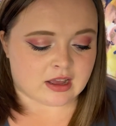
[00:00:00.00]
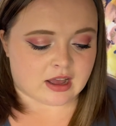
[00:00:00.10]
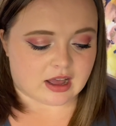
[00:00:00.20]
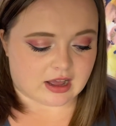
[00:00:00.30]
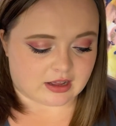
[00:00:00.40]

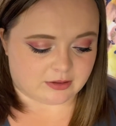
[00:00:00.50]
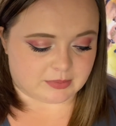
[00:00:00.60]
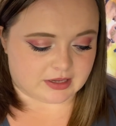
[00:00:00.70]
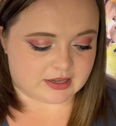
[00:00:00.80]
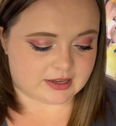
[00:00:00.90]

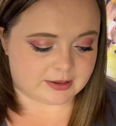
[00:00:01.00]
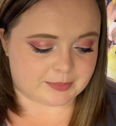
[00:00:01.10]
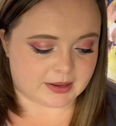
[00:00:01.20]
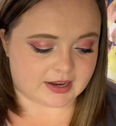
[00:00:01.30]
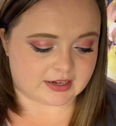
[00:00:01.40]

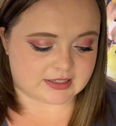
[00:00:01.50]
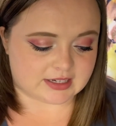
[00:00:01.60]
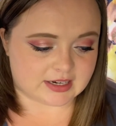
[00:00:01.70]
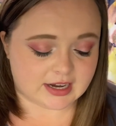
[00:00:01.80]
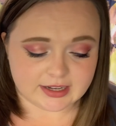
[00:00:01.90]
But
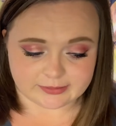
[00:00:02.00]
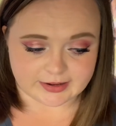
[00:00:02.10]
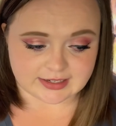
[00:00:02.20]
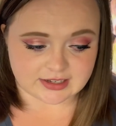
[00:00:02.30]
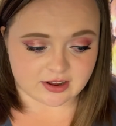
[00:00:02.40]

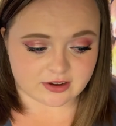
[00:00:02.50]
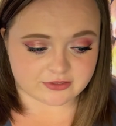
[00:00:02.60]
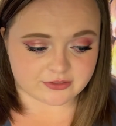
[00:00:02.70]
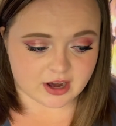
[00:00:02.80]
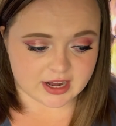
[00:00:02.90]
anyways, on
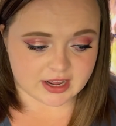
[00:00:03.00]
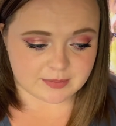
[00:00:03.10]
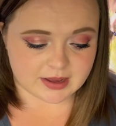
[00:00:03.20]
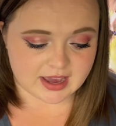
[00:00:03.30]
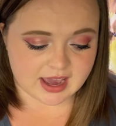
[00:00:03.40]
Friday,
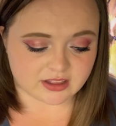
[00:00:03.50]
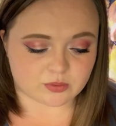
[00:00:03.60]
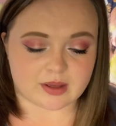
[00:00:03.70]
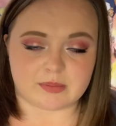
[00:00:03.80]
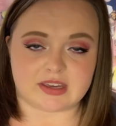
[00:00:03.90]
May 8th, when
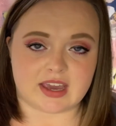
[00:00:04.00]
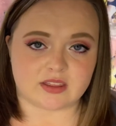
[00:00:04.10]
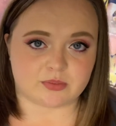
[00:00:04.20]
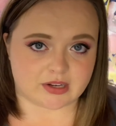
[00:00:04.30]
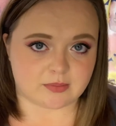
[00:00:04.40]
I began the
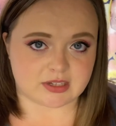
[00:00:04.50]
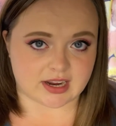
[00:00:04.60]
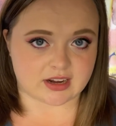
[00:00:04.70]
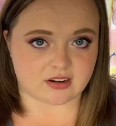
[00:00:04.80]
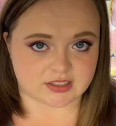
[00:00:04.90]
pre-op
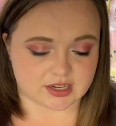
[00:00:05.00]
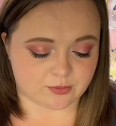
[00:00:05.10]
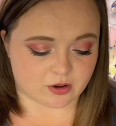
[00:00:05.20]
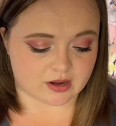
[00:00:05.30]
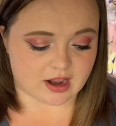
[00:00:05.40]
diet on day
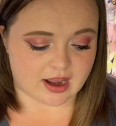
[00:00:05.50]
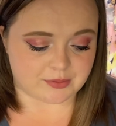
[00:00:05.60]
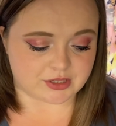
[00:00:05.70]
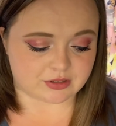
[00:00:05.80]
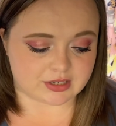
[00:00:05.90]
1, I
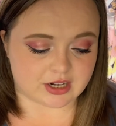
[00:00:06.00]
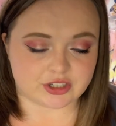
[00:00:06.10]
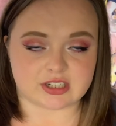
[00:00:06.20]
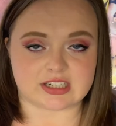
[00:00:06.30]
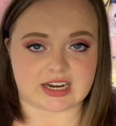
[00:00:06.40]
was
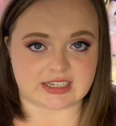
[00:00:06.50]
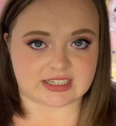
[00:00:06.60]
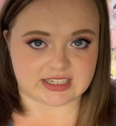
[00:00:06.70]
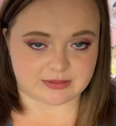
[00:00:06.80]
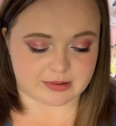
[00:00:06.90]

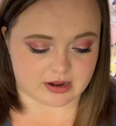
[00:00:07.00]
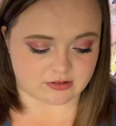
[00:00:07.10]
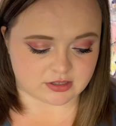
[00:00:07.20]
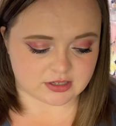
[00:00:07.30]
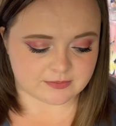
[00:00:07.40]
319 pounds.